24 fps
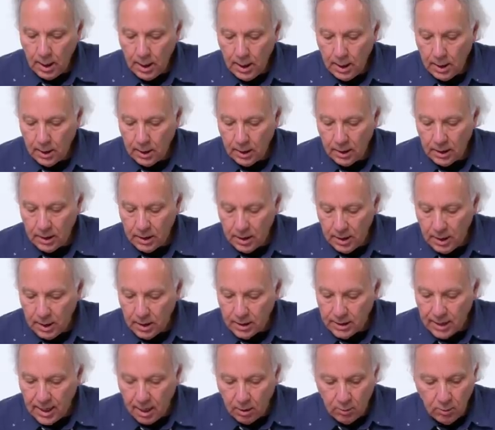And I
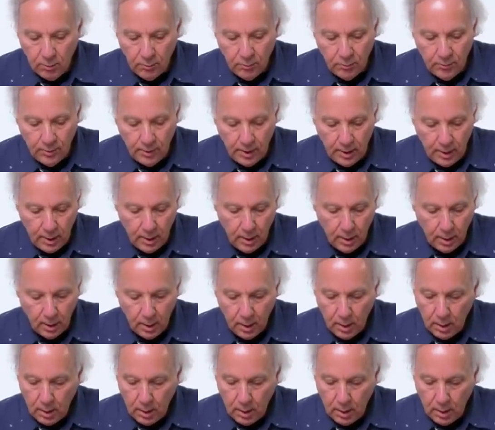think that would be